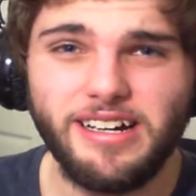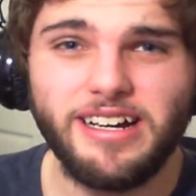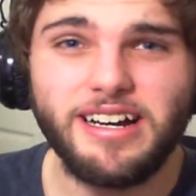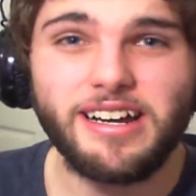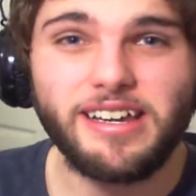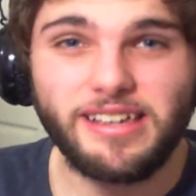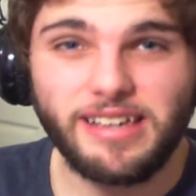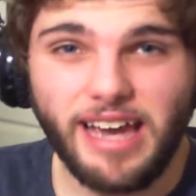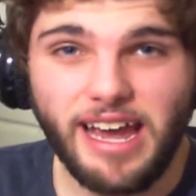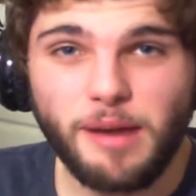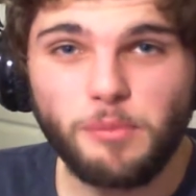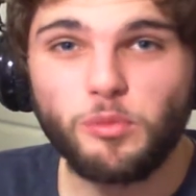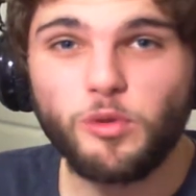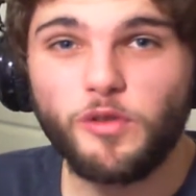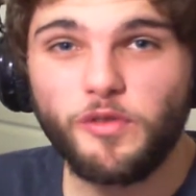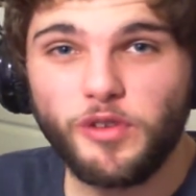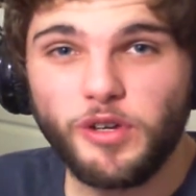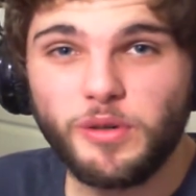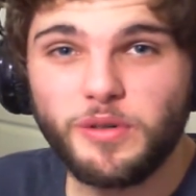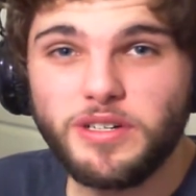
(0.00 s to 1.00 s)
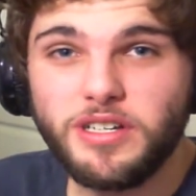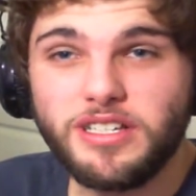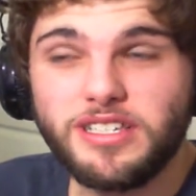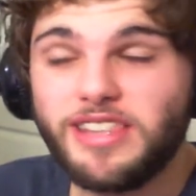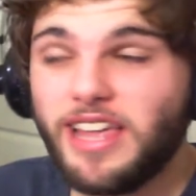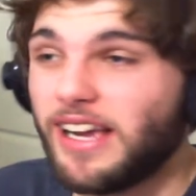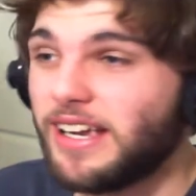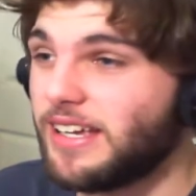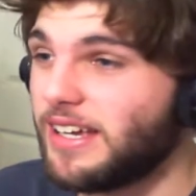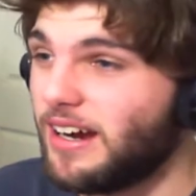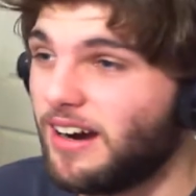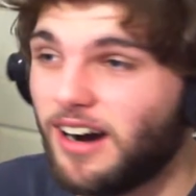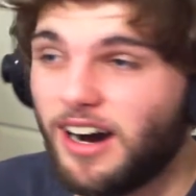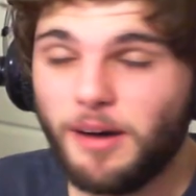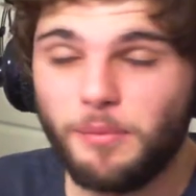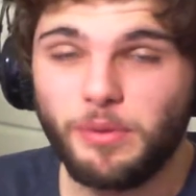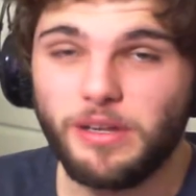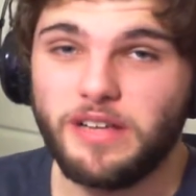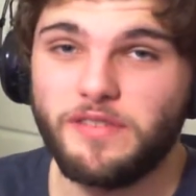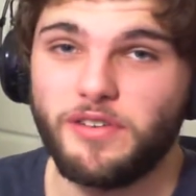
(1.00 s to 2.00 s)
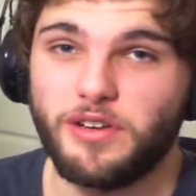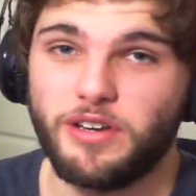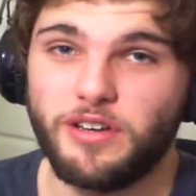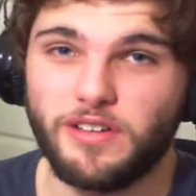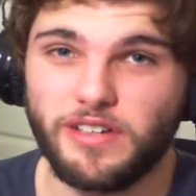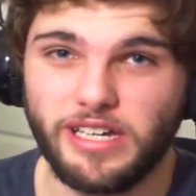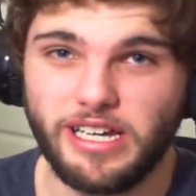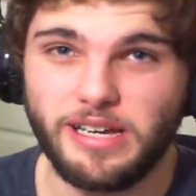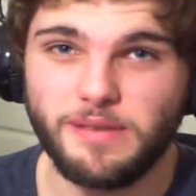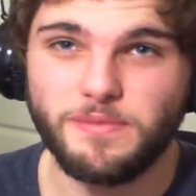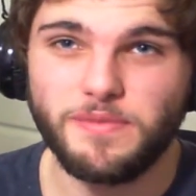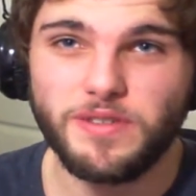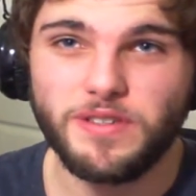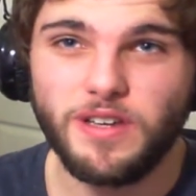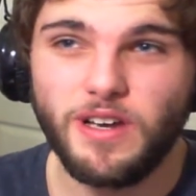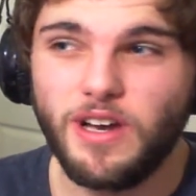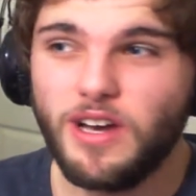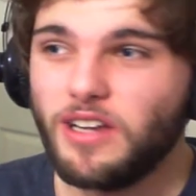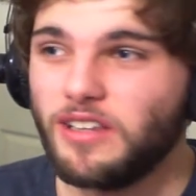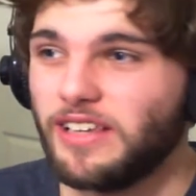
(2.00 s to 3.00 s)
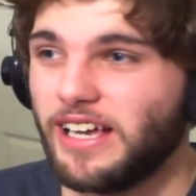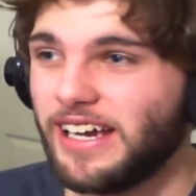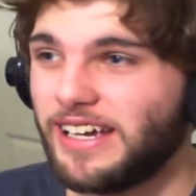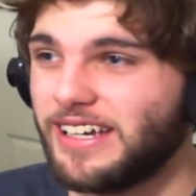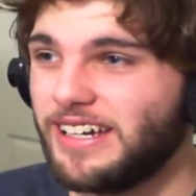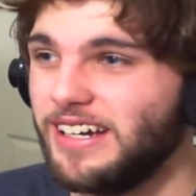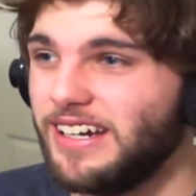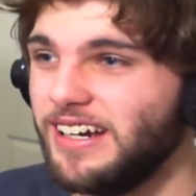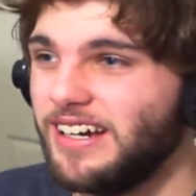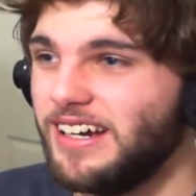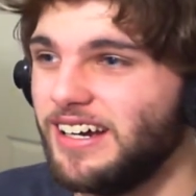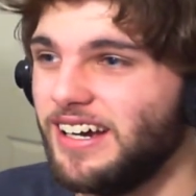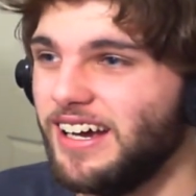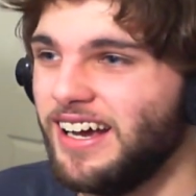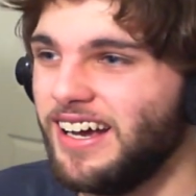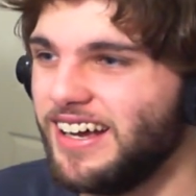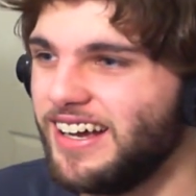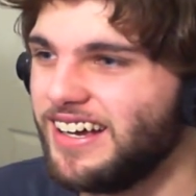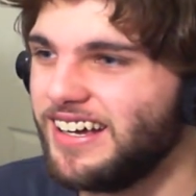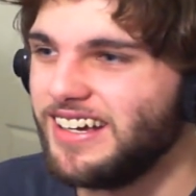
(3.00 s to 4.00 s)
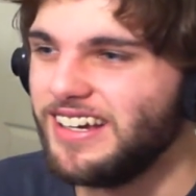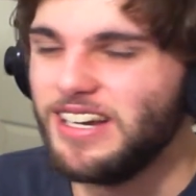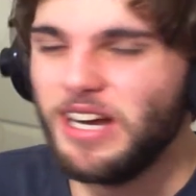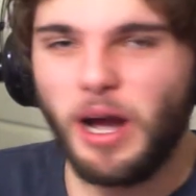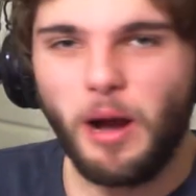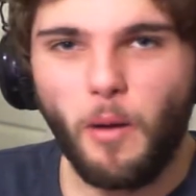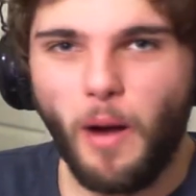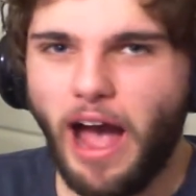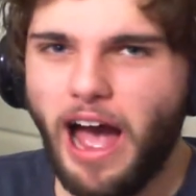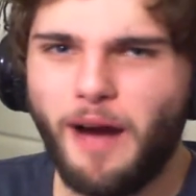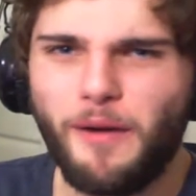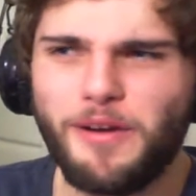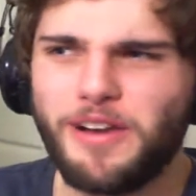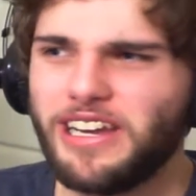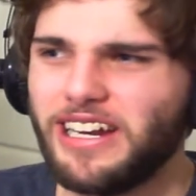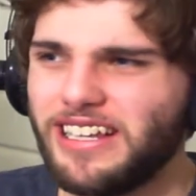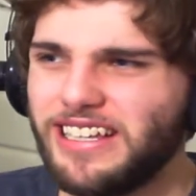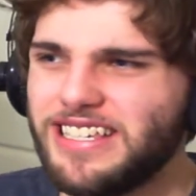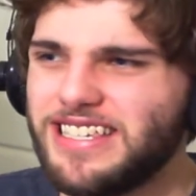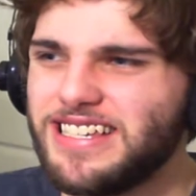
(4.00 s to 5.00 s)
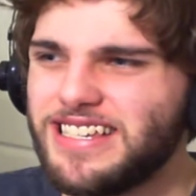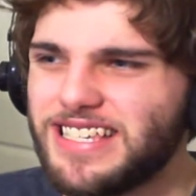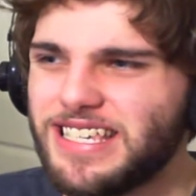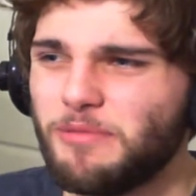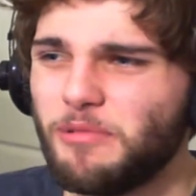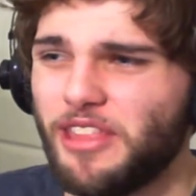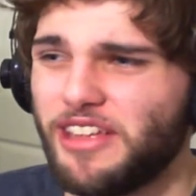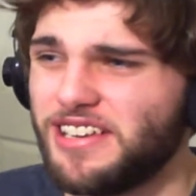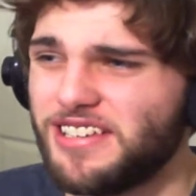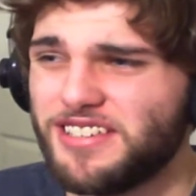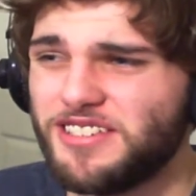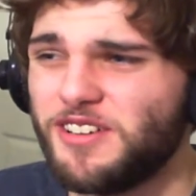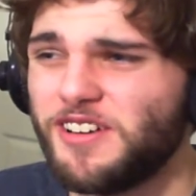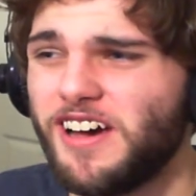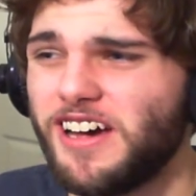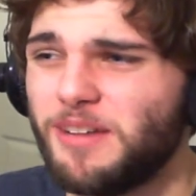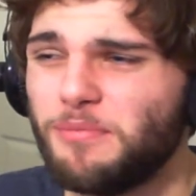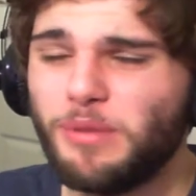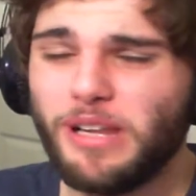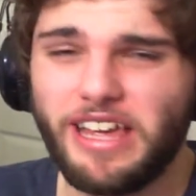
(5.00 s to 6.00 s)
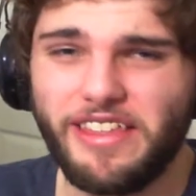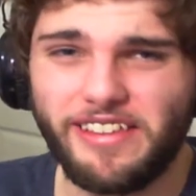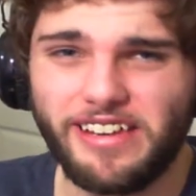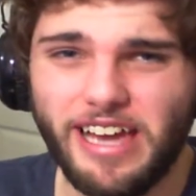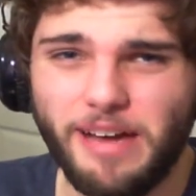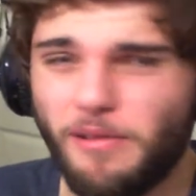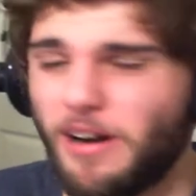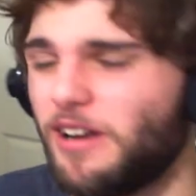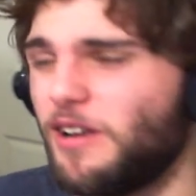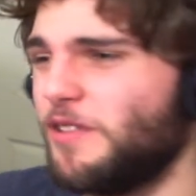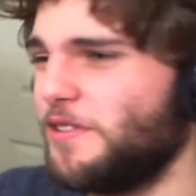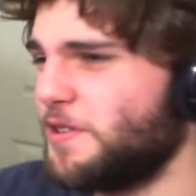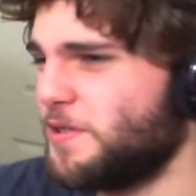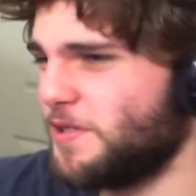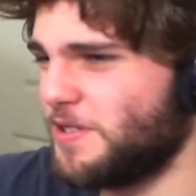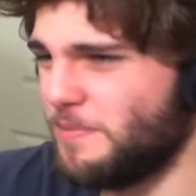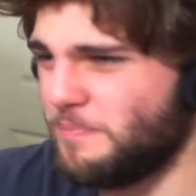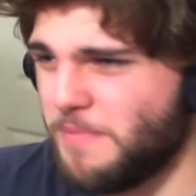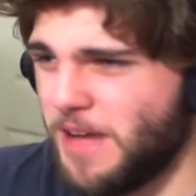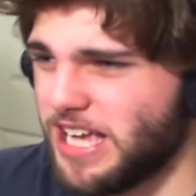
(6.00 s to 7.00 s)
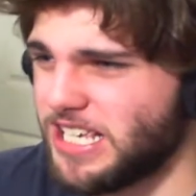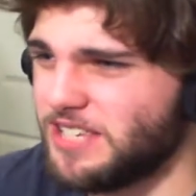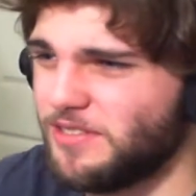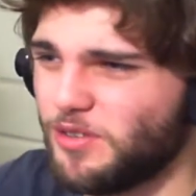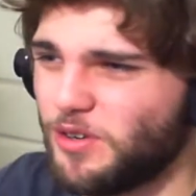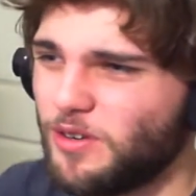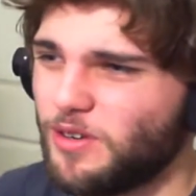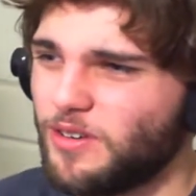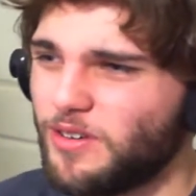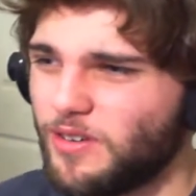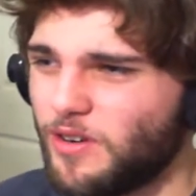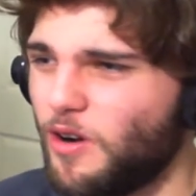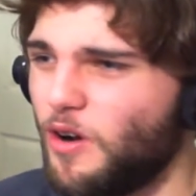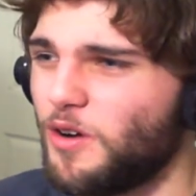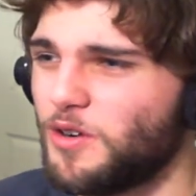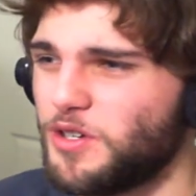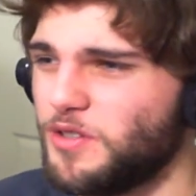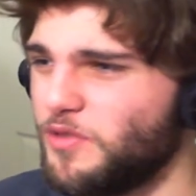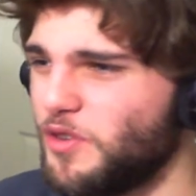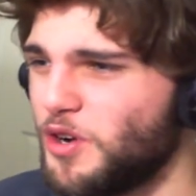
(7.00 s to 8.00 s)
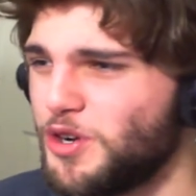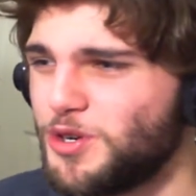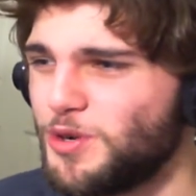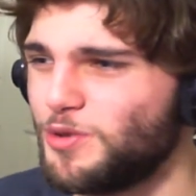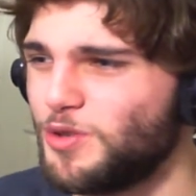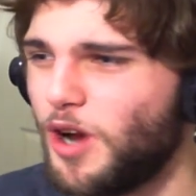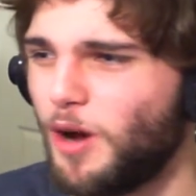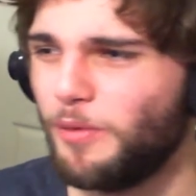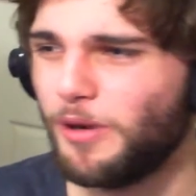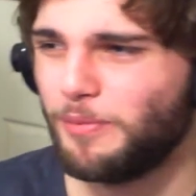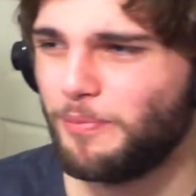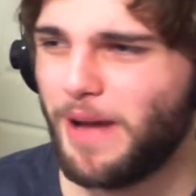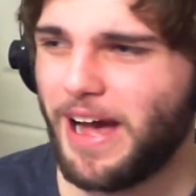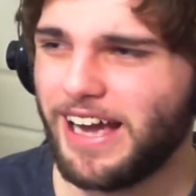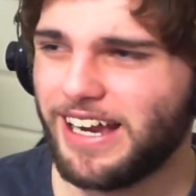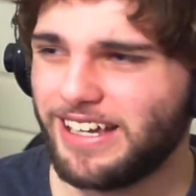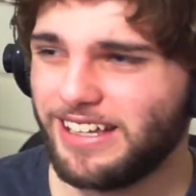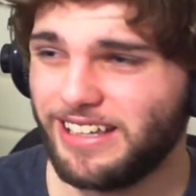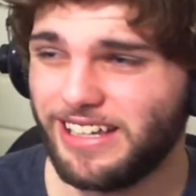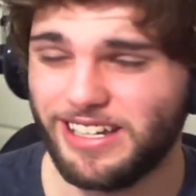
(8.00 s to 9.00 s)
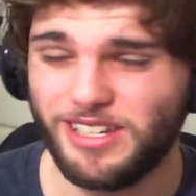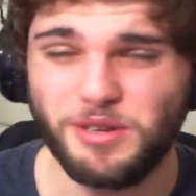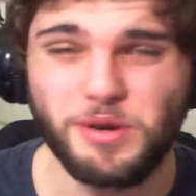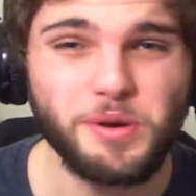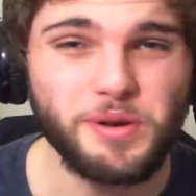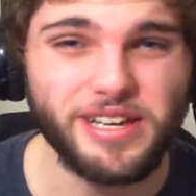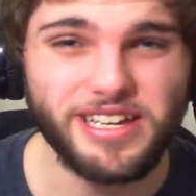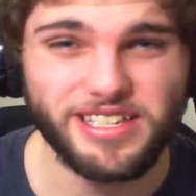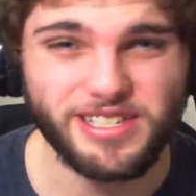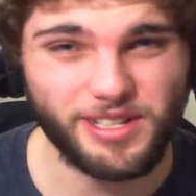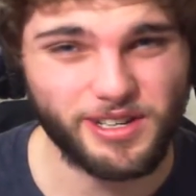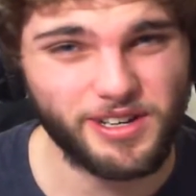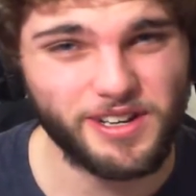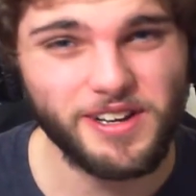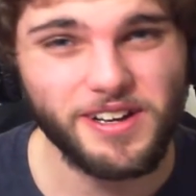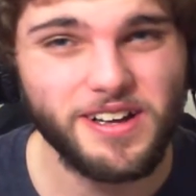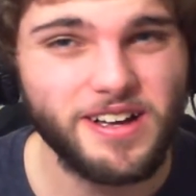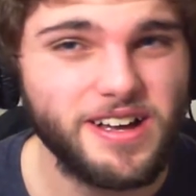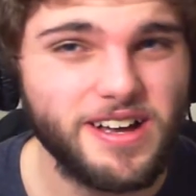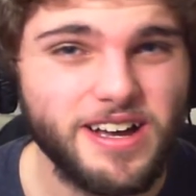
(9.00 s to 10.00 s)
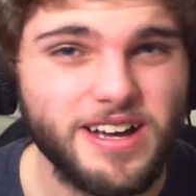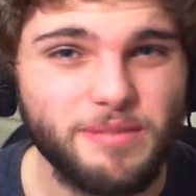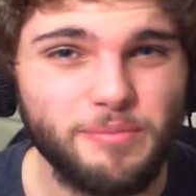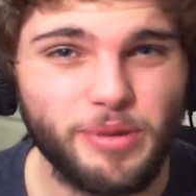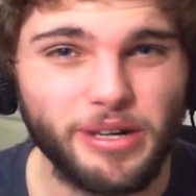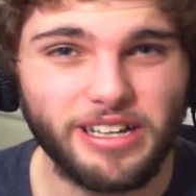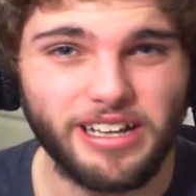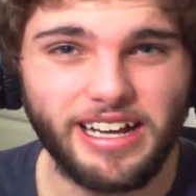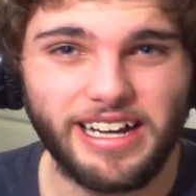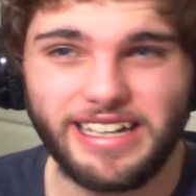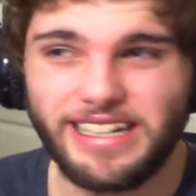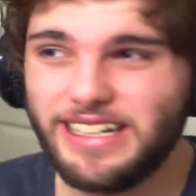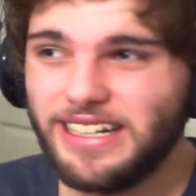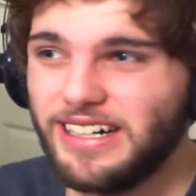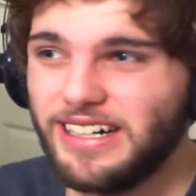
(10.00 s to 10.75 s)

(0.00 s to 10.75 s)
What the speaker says: game reviewers that can't play video games. Like, how are you going to listen to someone that doesn't know how to play the game? I know this was a massive controversial topic back like 2 years ago, but like,